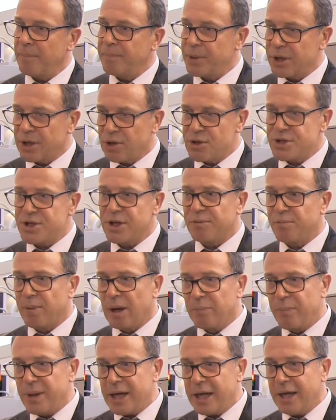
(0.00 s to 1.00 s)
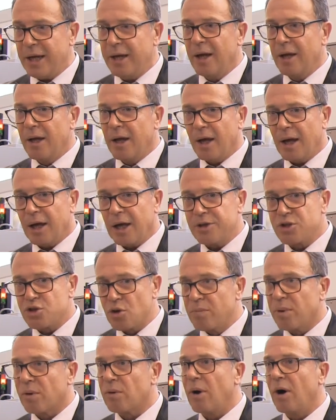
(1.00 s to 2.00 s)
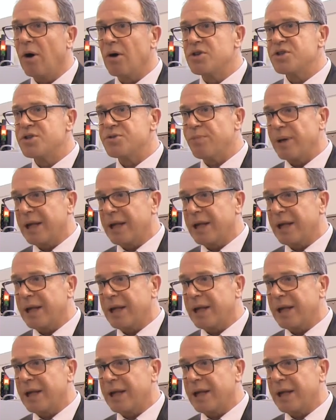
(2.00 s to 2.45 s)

because it will be jumbo rolls